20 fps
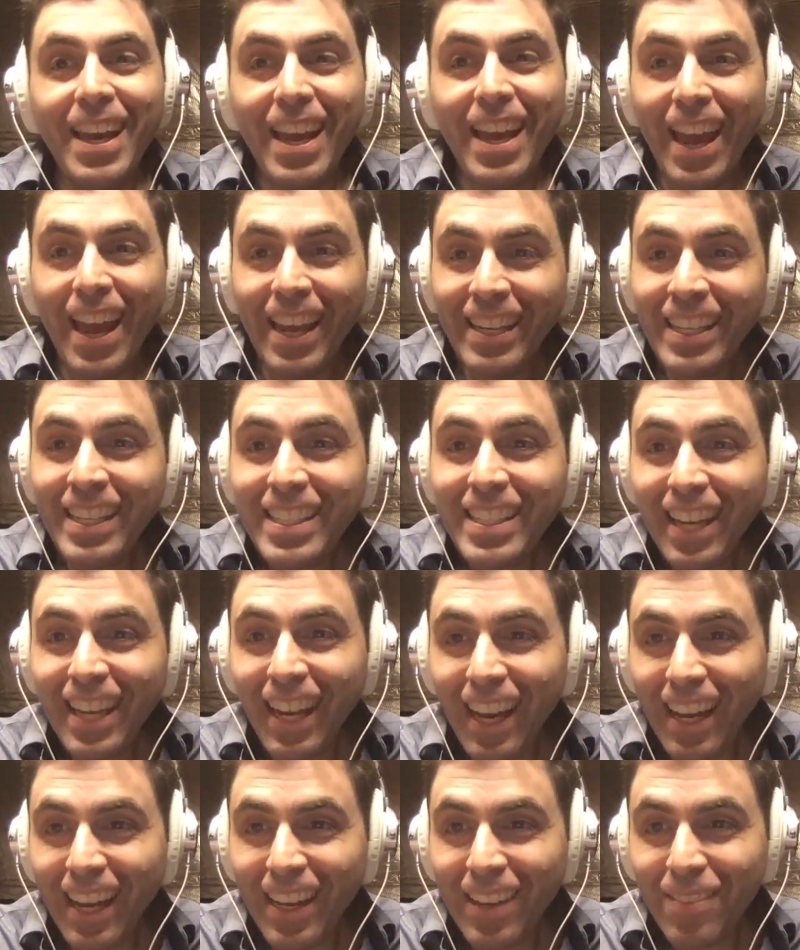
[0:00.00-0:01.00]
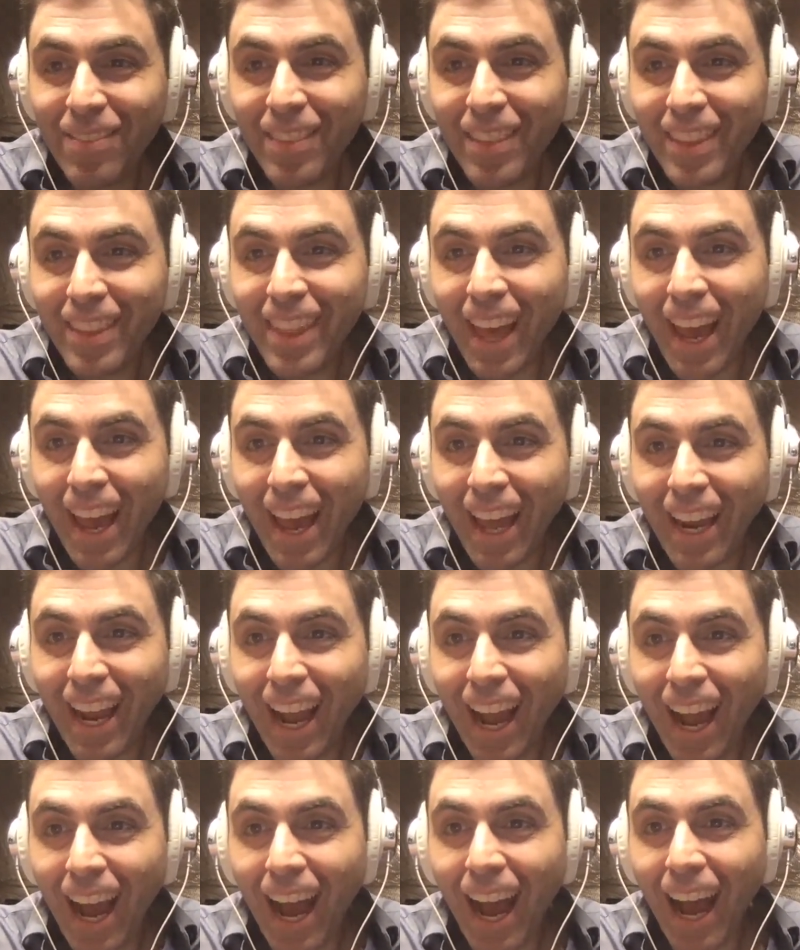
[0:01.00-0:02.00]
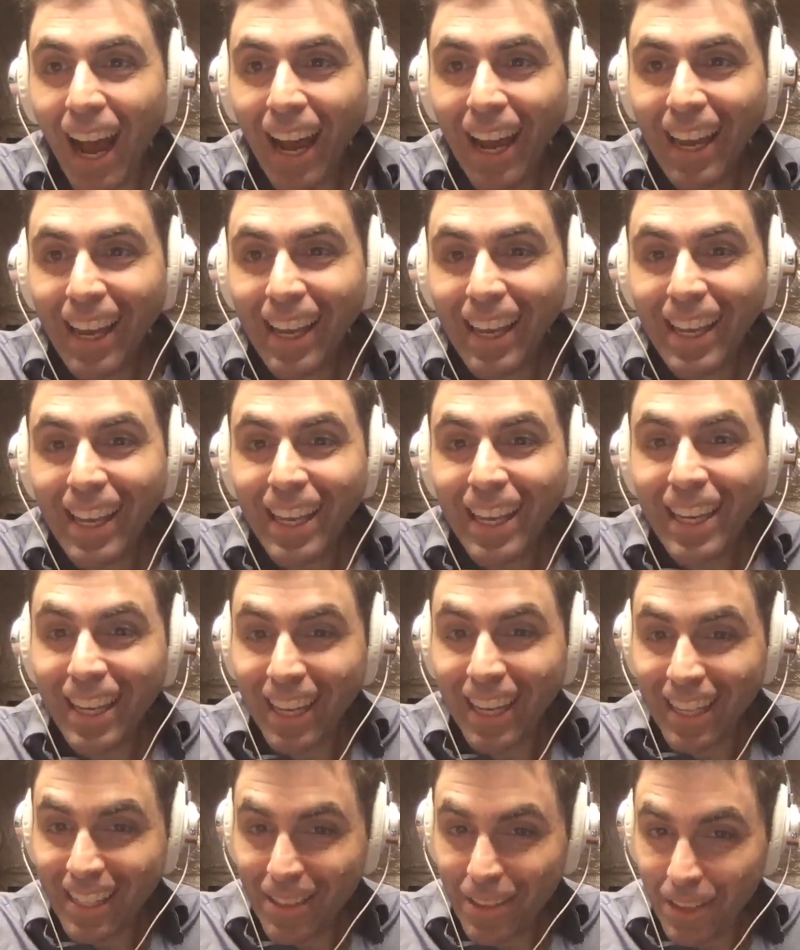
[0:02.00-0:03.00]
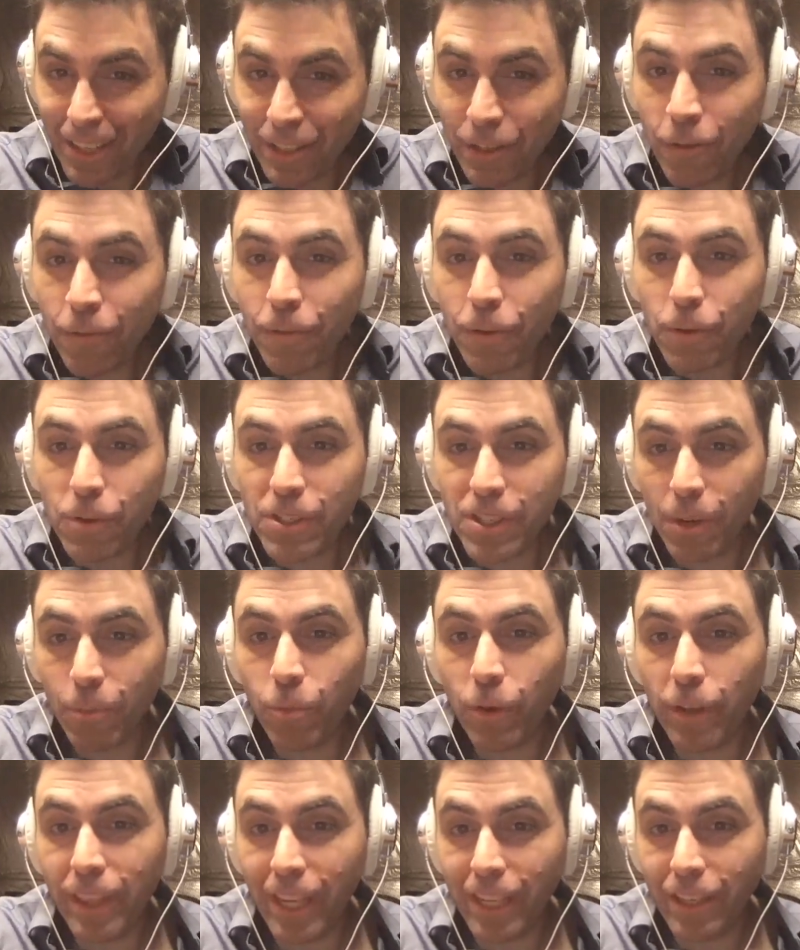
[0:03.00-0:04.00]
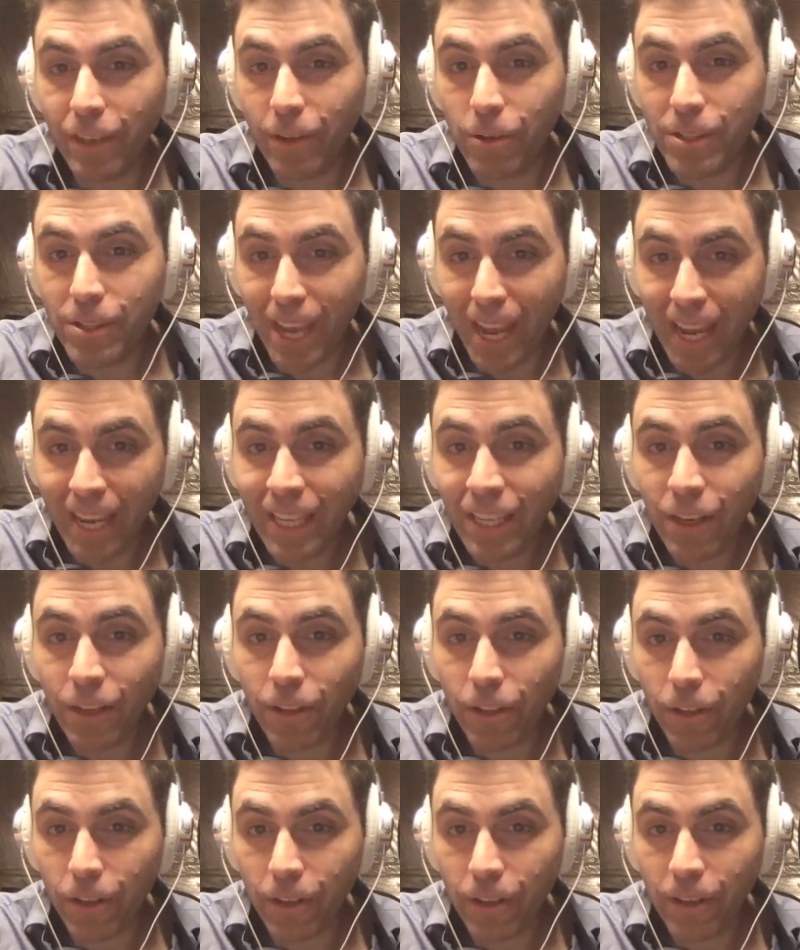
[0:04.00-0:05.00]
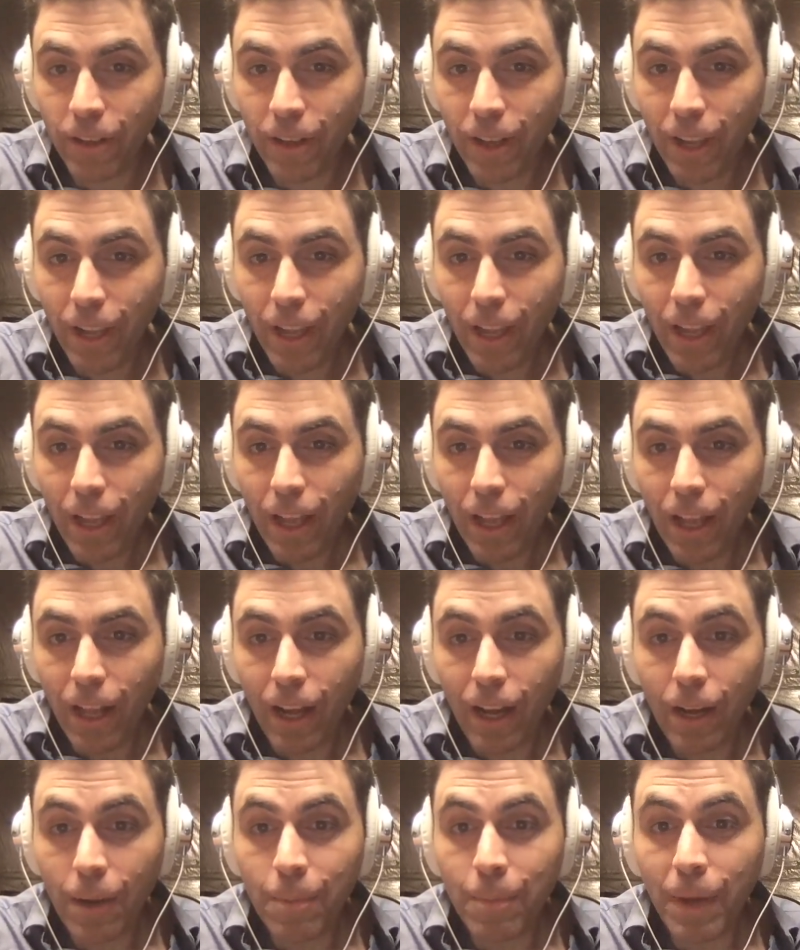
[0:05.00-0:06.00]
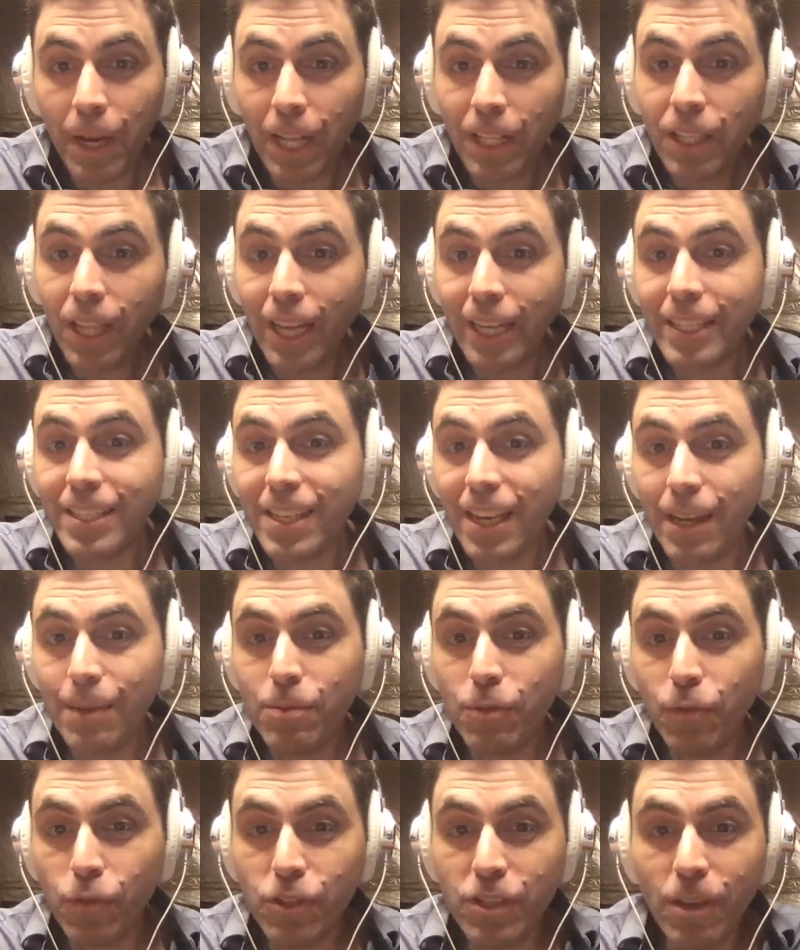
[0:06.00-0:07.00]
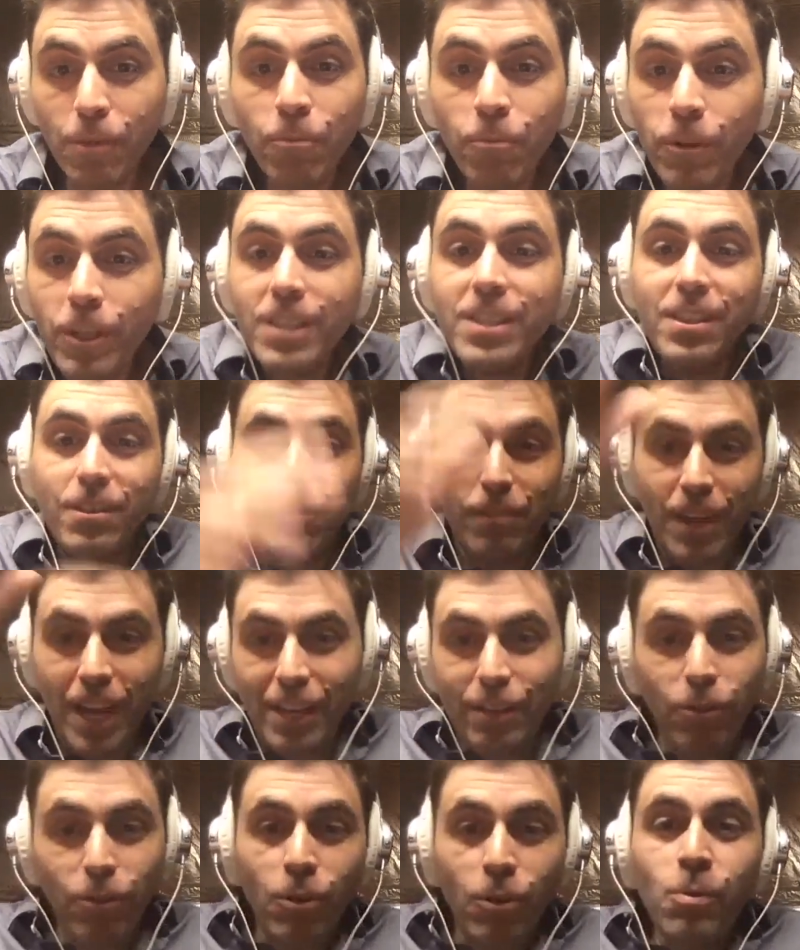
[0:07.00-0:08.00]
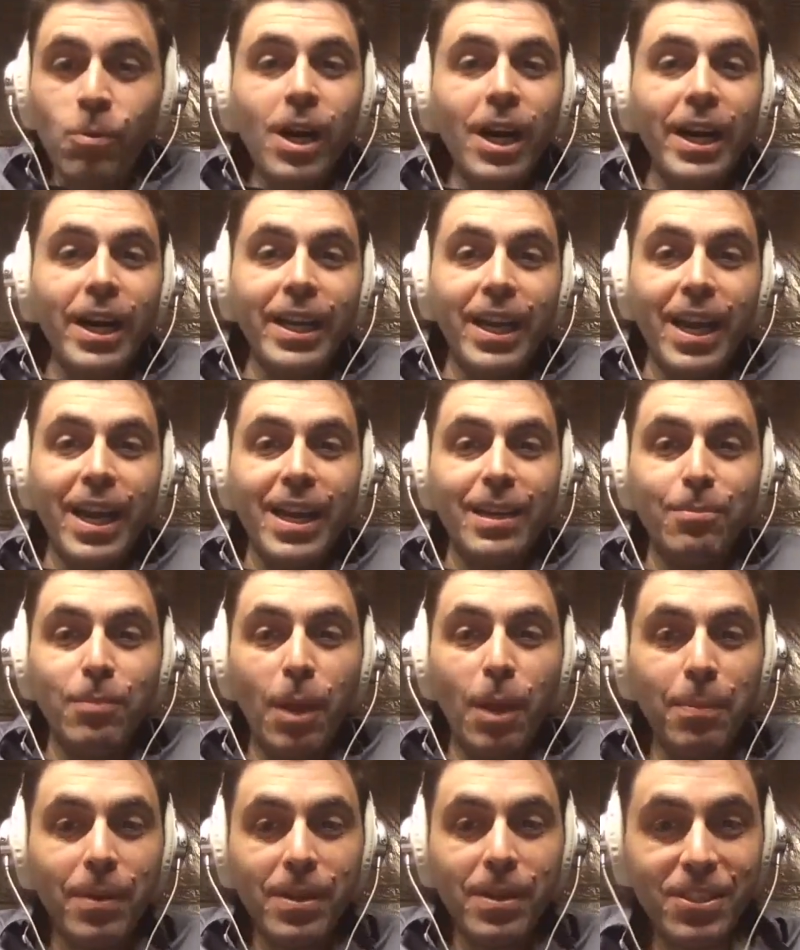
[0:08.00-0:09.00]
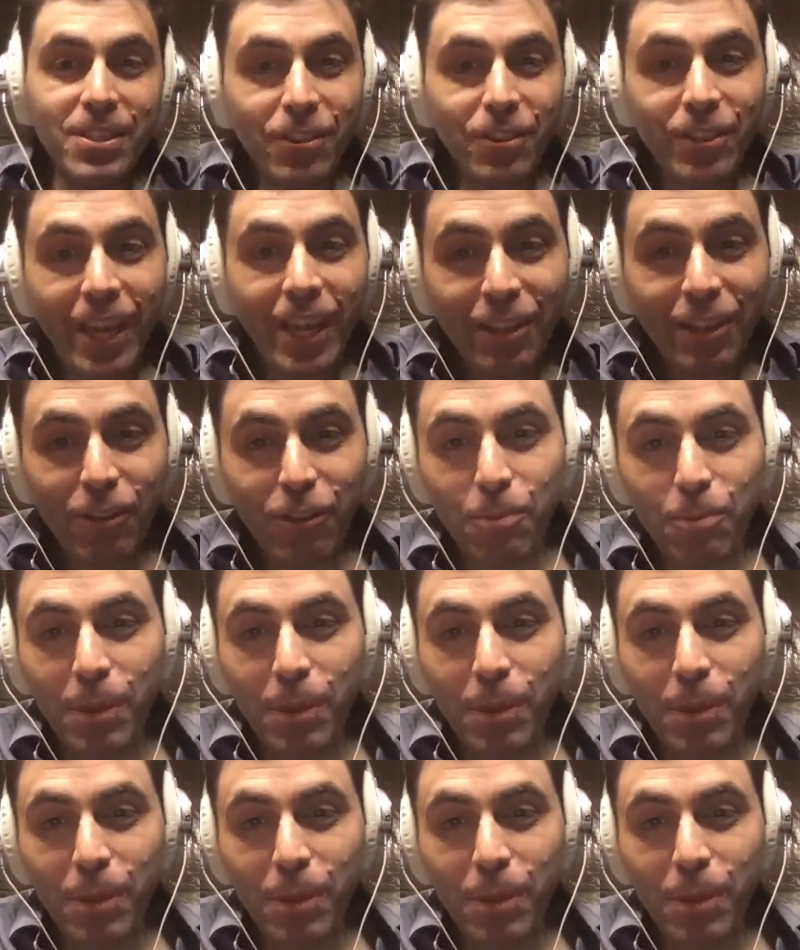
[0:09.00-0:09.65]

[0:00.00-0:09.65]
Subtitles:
anytime that I interview someone that knows Angular, a lot of times for some reason, I don't know why, and I'm not busting on Angular,